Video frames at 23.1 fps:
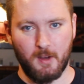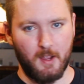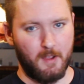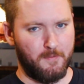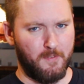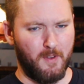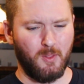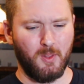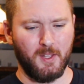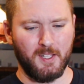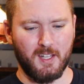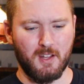I
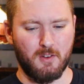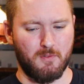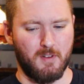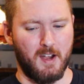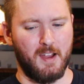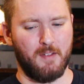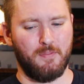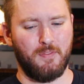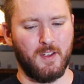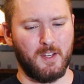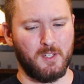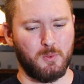felt like the
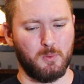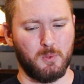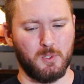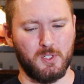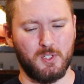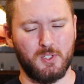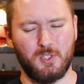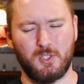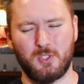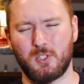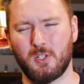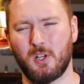graphics were
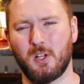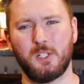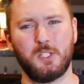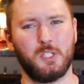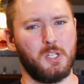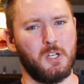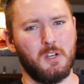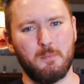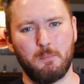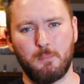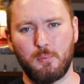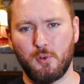such an
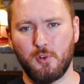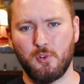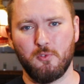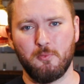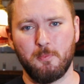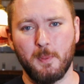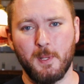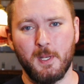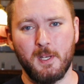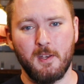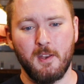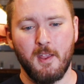
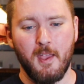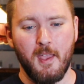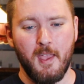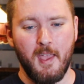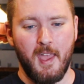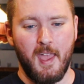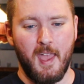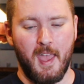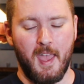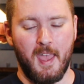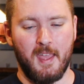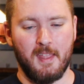improvement,
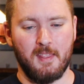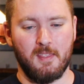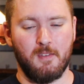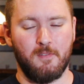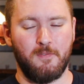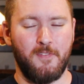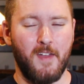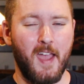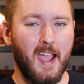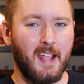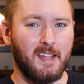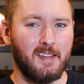and the
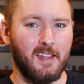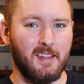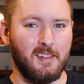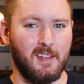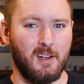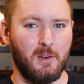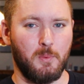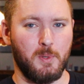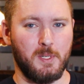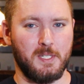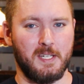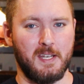fact that there
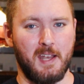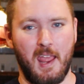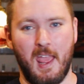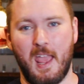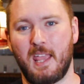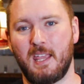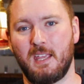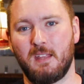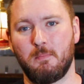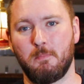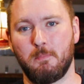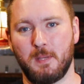was an
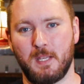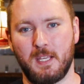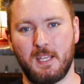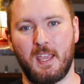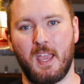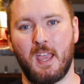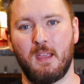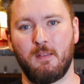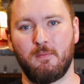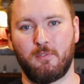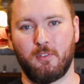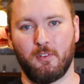A and B
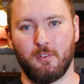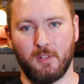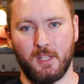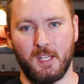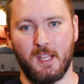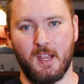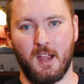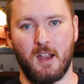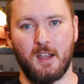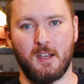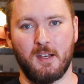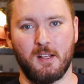game for
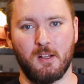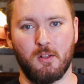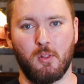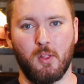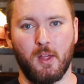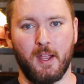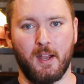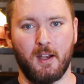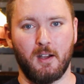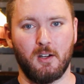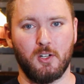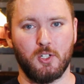Leon and
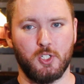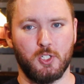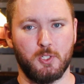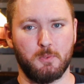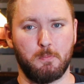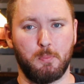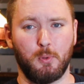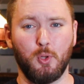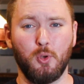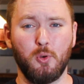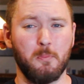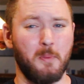Claire just
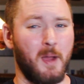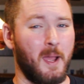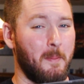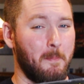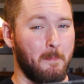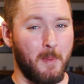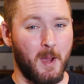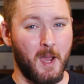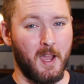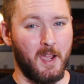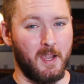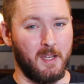blew my
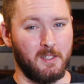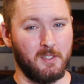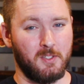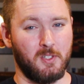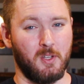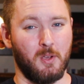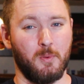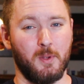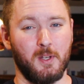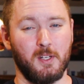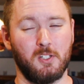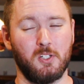mind.
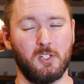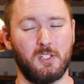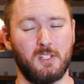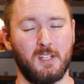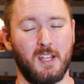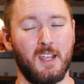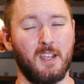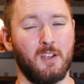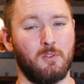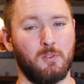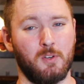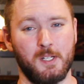So it just
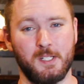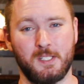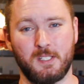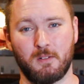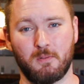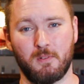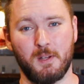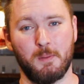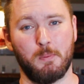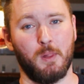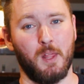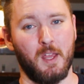increased the
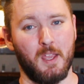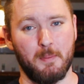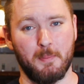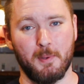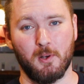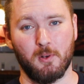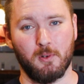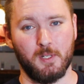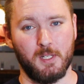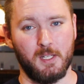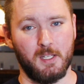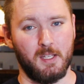
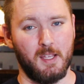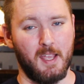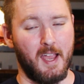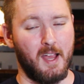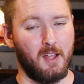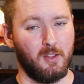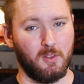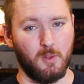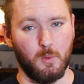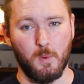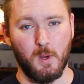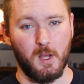replayability
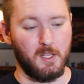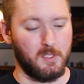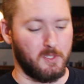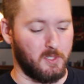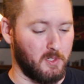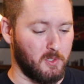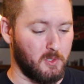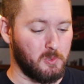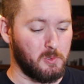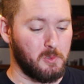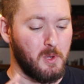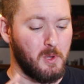out the wazoo.